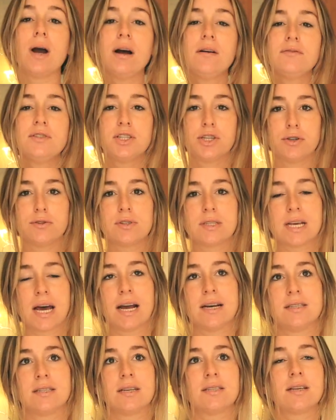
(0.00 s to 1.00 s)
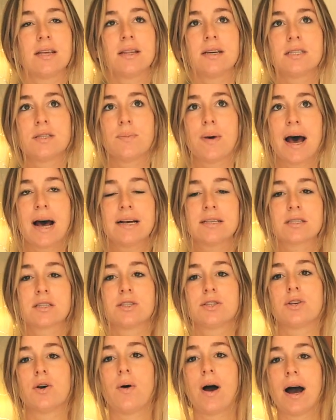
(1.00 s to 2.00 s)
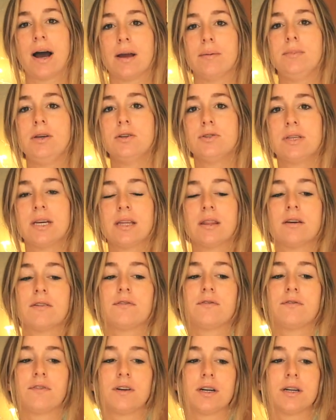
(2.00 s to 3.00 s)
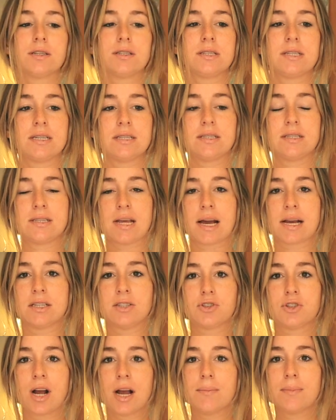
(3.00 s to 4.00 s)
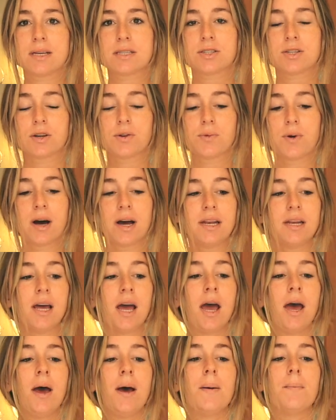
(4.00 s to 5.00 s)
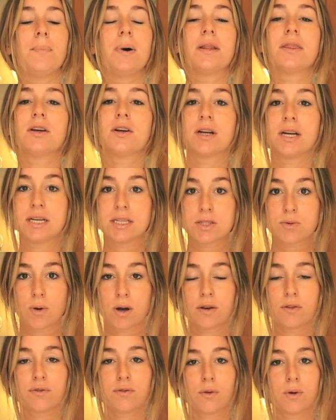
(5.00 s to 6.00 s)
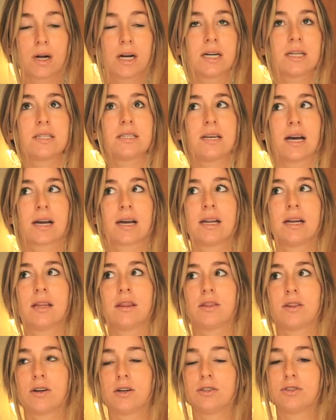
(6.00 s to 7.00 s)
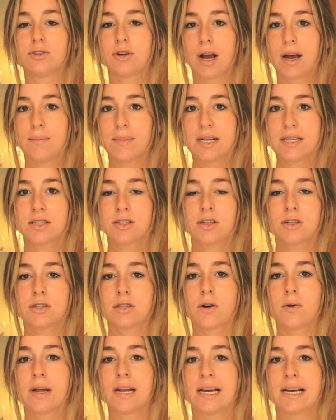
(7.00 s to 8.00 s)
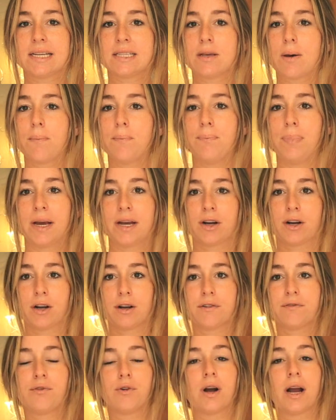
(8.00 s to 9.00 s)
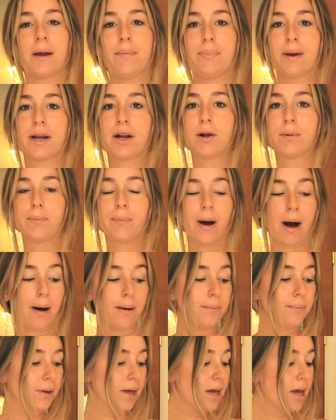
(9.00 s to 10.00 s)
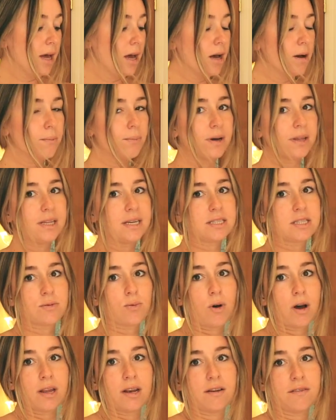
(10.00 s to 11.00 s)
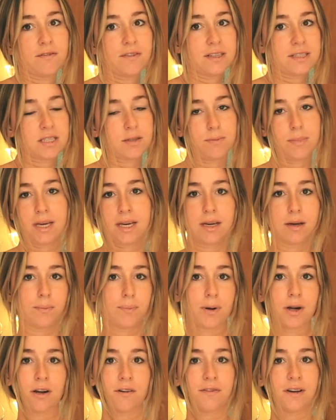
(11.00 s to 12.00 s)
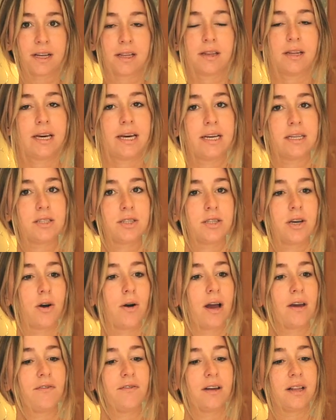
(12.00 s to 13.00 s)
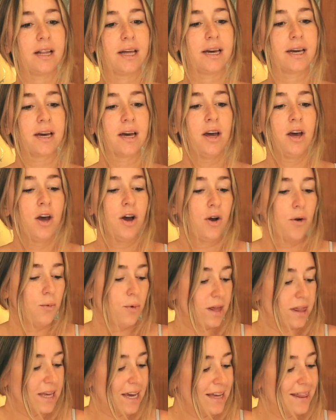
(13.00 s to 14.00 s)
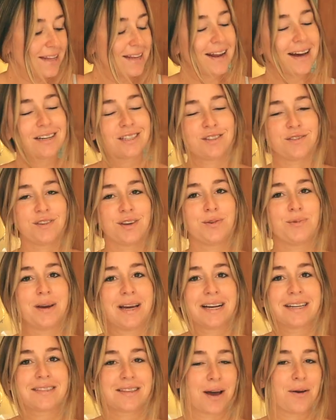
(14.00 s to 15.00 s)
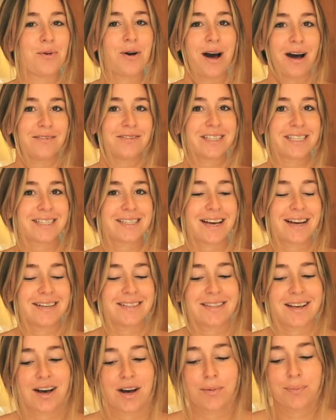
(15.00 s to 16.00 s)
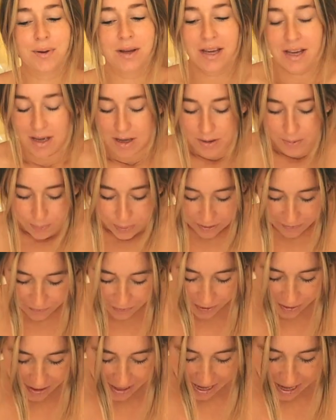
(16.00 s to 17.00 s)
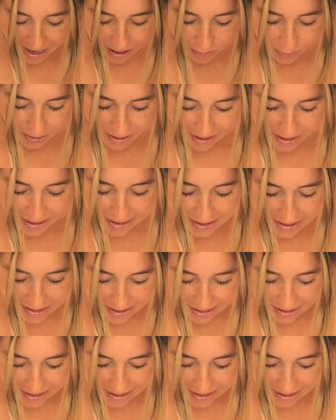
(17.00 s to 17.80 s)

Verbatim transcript: have two sizes in this mask, so I'm using the first and second trimester one, but there is one for second and third trimester, so it is bigger for a bigger bump. But this one fits me perfectly, so I feel like within the next few weeks I will have to size up, but for now this